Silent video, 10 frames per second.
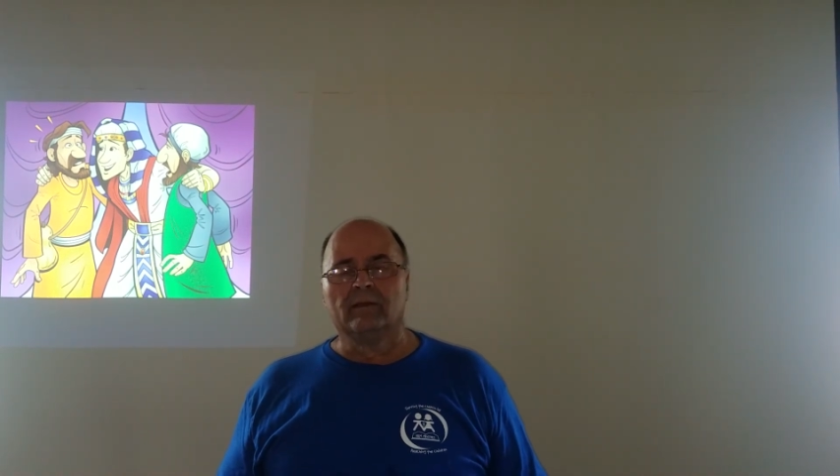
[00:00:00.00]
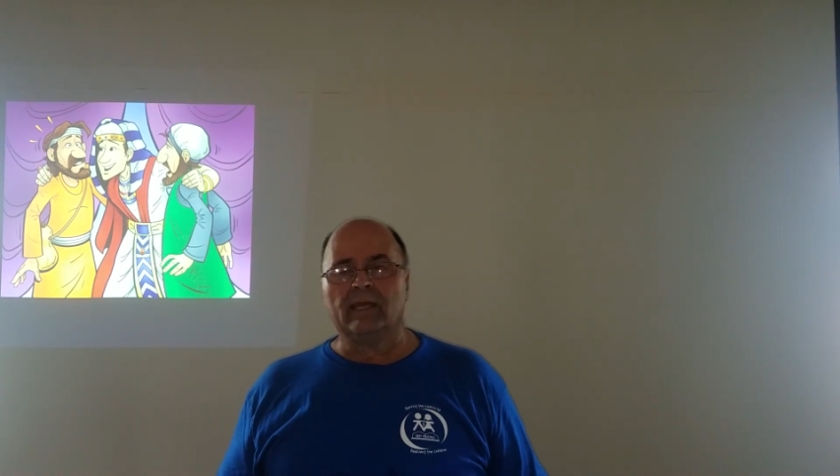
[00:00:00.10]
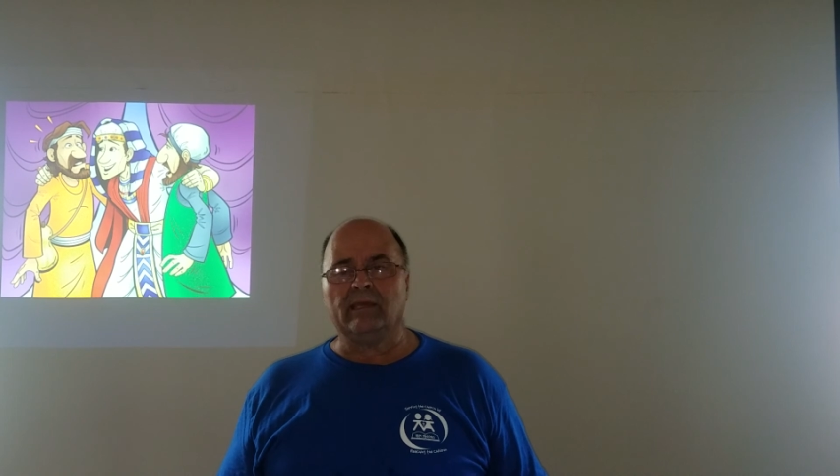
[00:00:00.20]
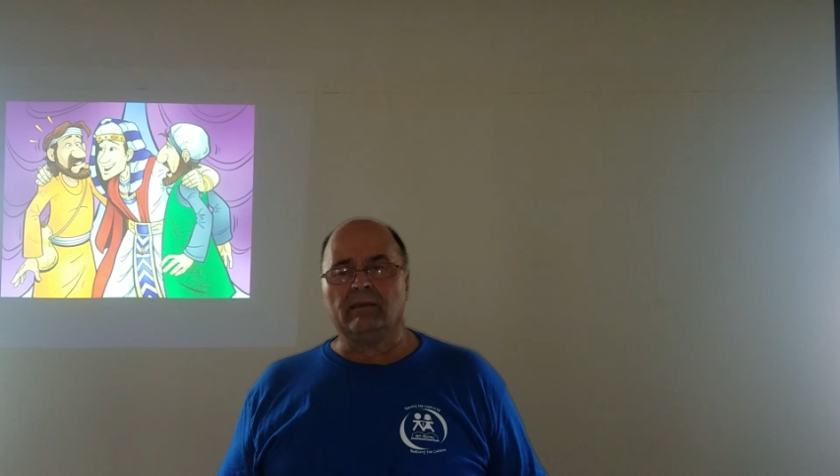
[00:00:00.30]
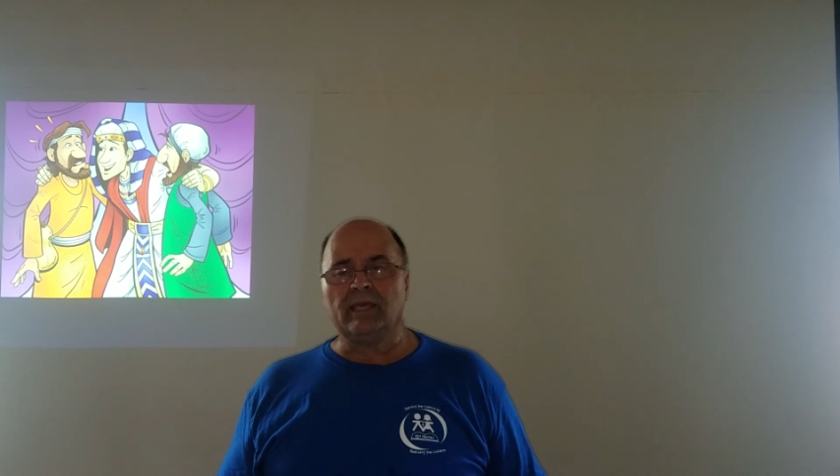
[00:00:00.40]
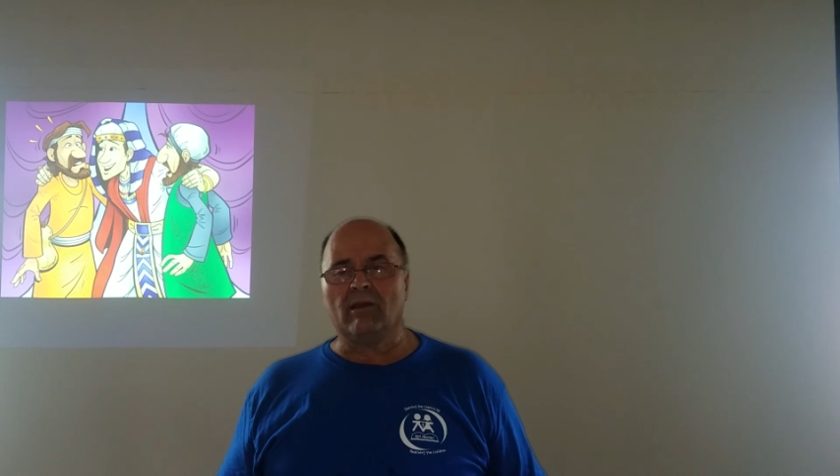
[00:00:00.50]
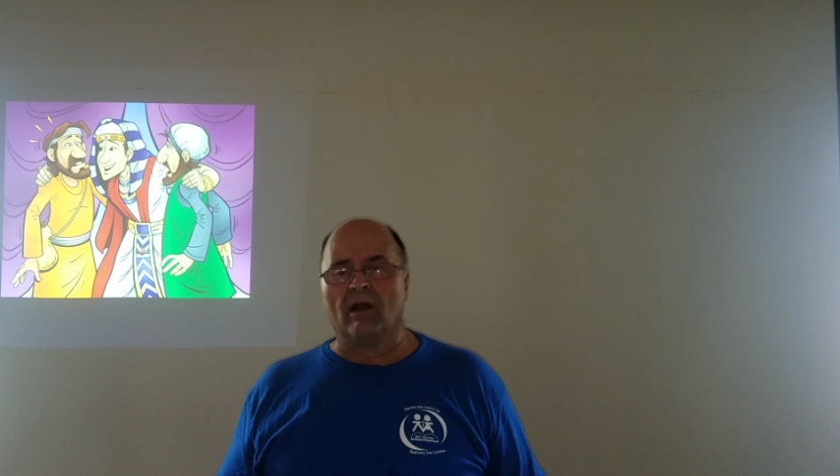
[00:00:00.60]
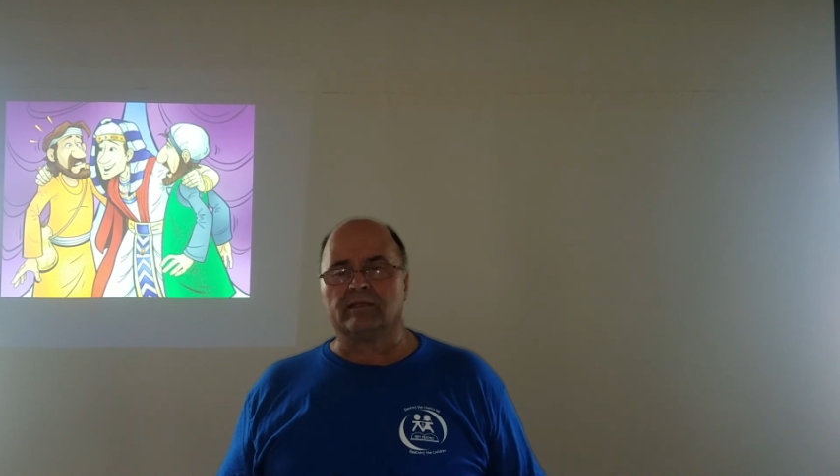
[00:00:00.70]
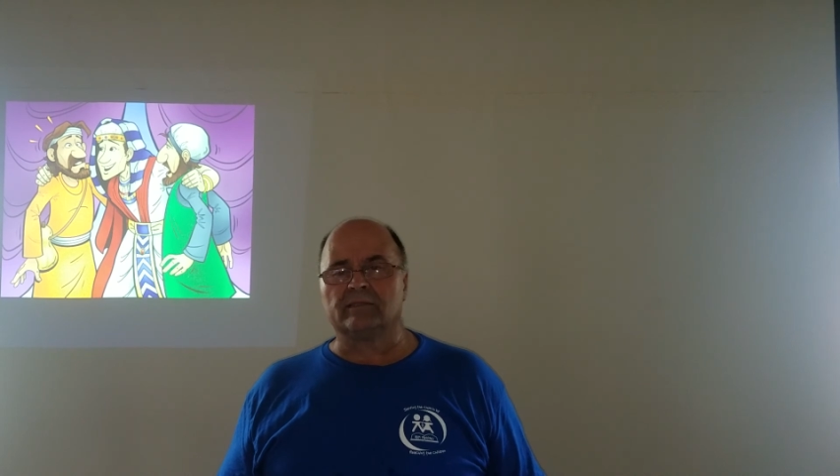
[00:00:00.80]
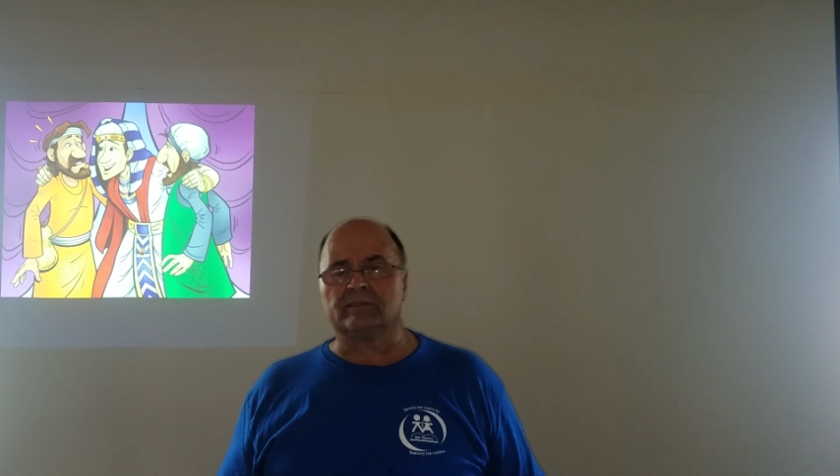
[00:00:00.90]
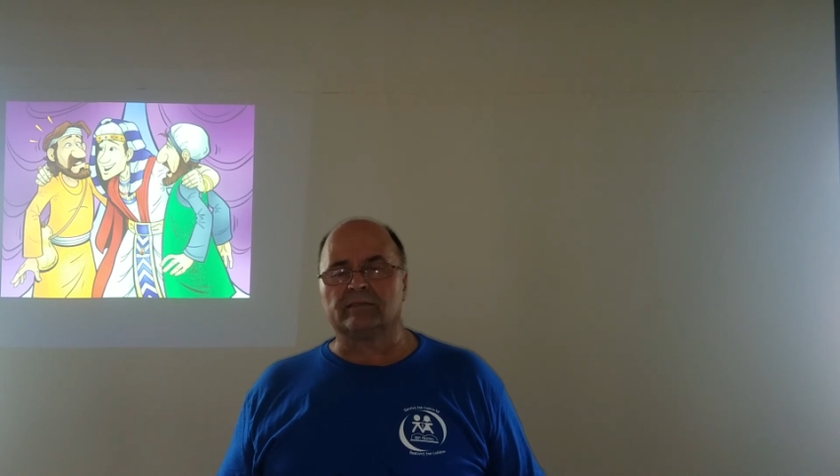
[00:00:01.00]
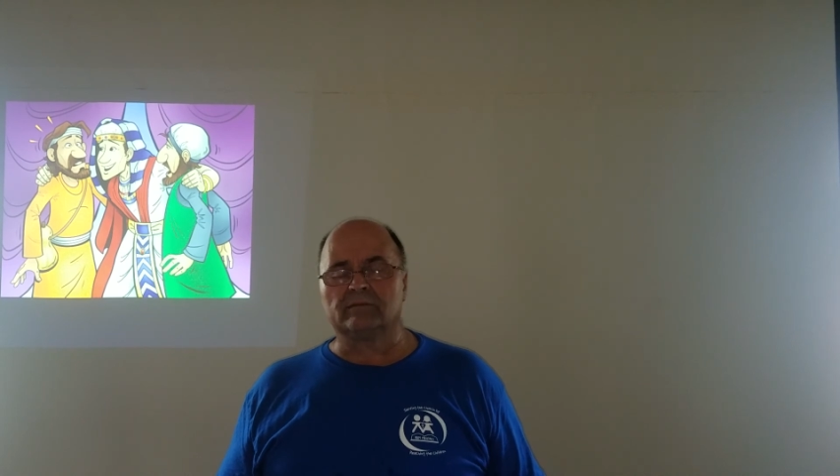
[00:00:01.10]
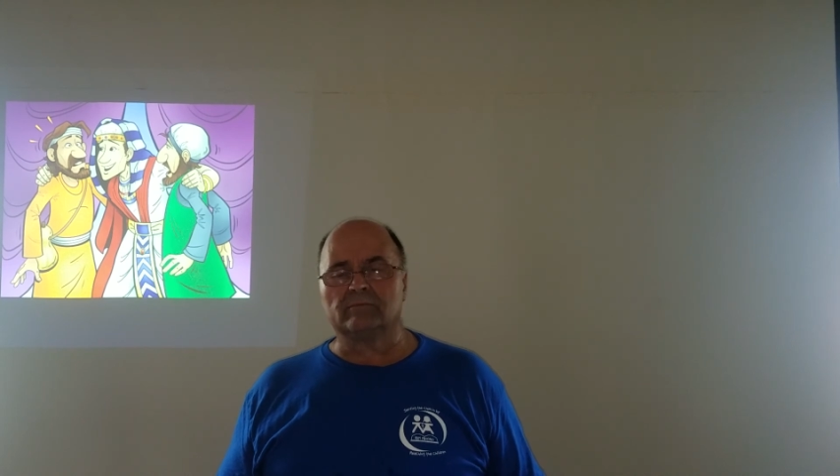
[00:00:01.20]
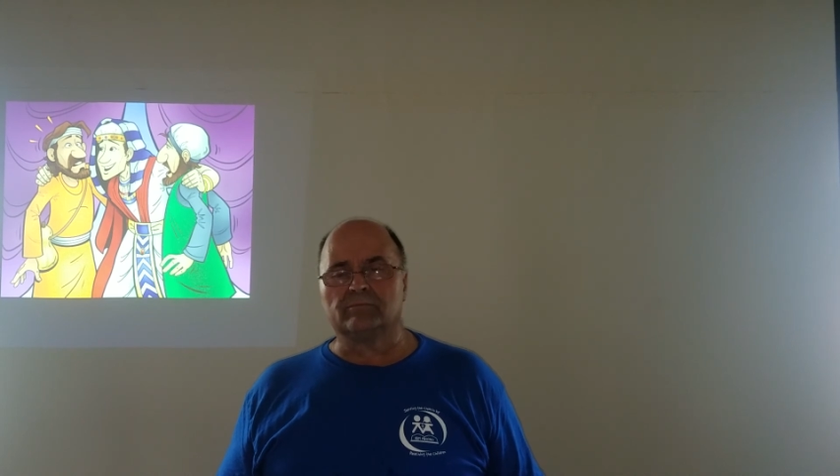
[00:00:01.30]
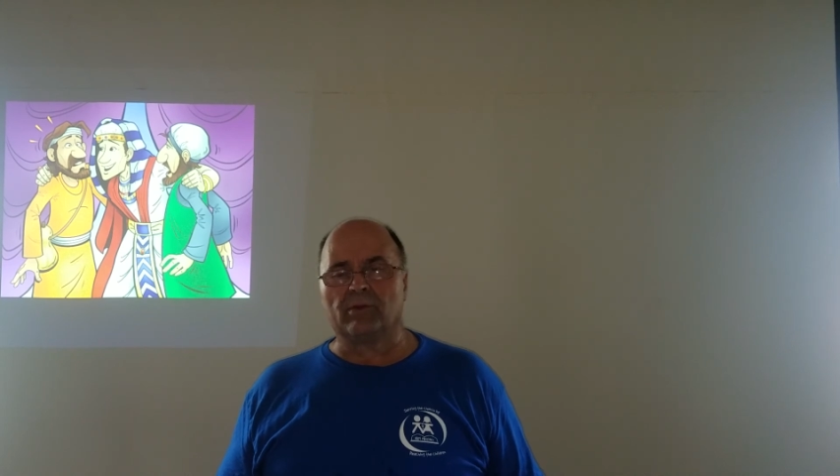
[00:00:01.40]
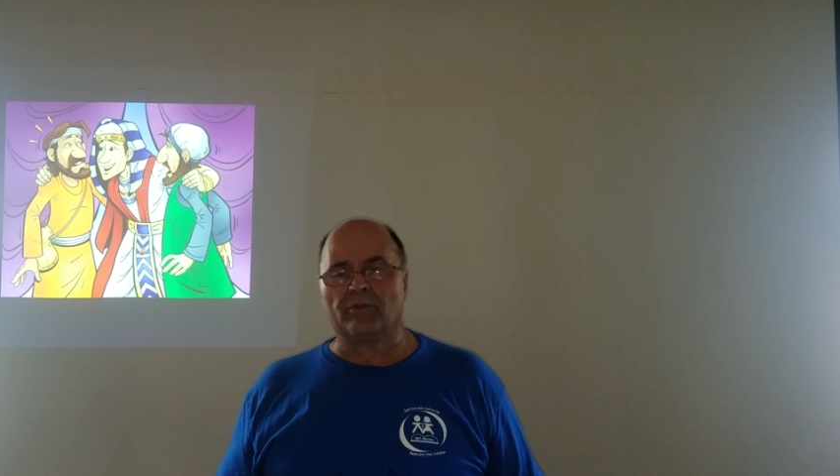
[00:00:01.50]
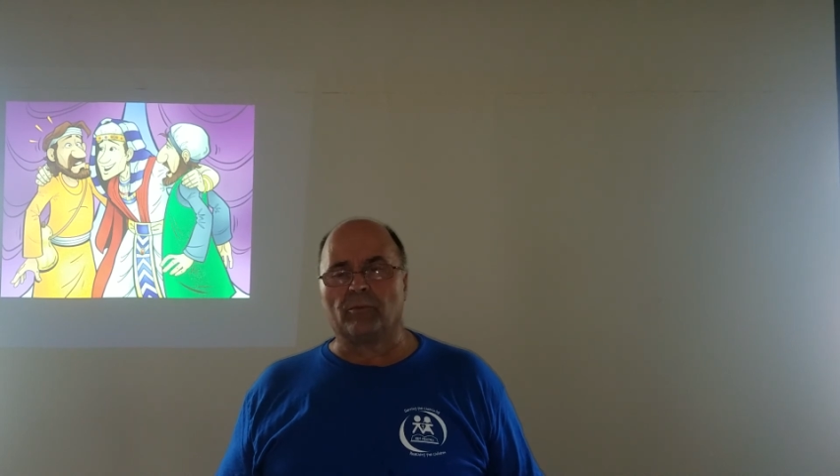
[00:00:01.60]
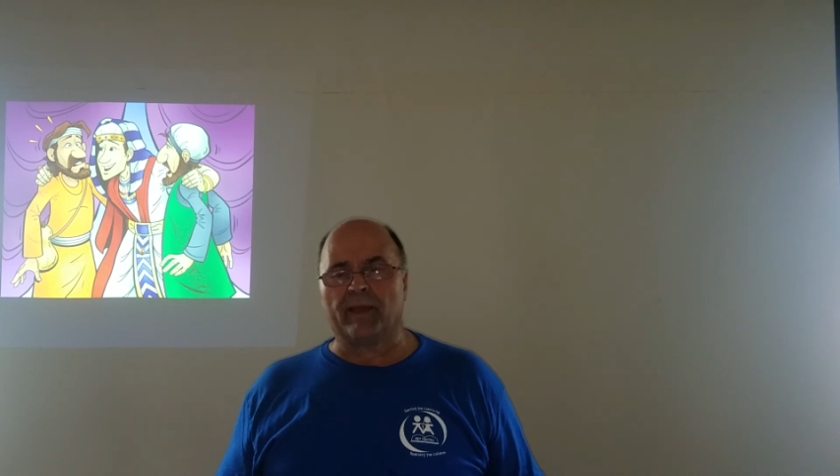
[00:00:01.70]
he hugged his brother